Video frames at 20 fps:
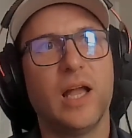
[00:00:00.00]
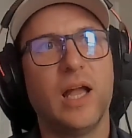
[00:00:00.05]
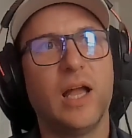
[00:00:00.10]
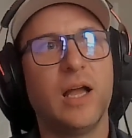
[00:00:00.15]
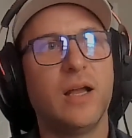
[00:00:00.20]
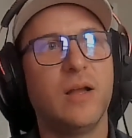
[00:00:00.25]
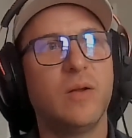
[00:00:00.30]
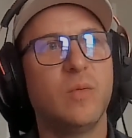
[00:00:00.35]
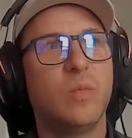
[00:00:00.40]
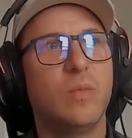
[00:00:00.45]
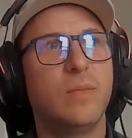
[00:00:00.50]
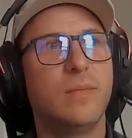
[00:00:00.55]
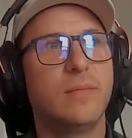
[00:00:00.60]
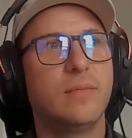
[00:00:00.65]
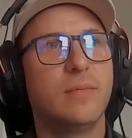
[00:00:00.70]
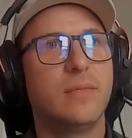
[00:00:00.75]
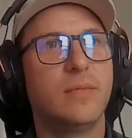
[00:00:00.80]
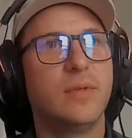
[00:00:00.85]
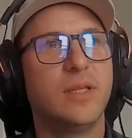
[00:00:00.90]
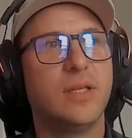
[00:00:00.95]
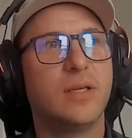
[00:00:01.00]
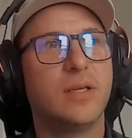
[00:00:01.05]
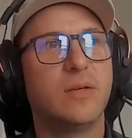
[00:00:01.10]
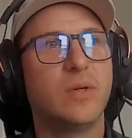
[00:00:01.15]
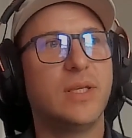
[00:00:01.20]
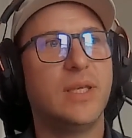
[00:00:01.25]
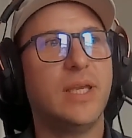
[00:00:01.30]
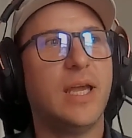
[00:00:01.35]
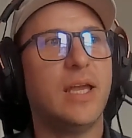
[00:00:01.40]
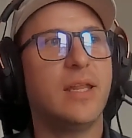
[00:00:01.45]
Um,
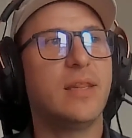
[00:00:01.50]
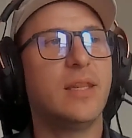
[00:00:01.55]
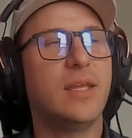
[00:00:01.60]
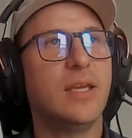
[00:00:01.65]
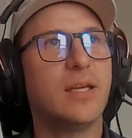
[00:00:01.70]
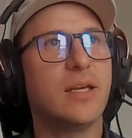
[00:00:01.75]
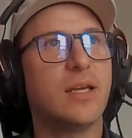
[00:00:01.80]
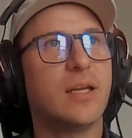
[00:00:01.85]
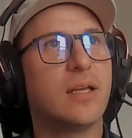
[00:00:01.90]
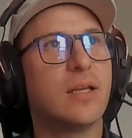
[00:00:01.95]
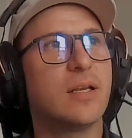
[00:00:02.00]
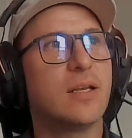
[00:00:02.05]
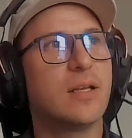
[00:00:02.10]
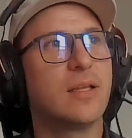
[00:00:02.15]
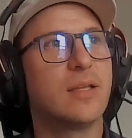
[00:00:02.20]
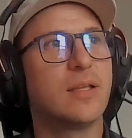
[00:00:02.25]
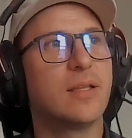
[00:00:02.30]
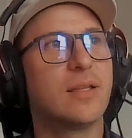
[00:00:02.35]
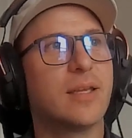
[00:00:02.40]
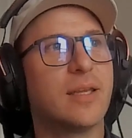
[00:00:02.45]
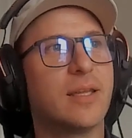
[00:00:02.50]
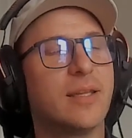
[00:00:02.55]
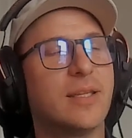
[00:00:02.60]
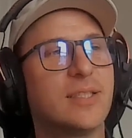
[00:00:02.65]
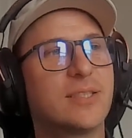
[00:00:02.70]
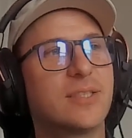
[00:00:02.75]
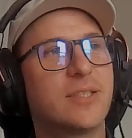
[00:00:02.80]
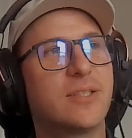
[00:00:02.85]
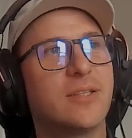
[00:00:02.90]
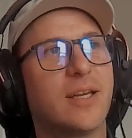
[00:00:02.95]
yeah, I think, and
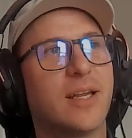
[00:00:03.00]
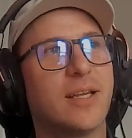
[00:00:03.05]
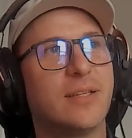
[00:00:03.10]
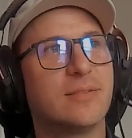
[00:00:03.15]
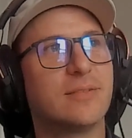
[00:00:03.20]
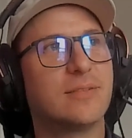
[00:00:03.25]
this could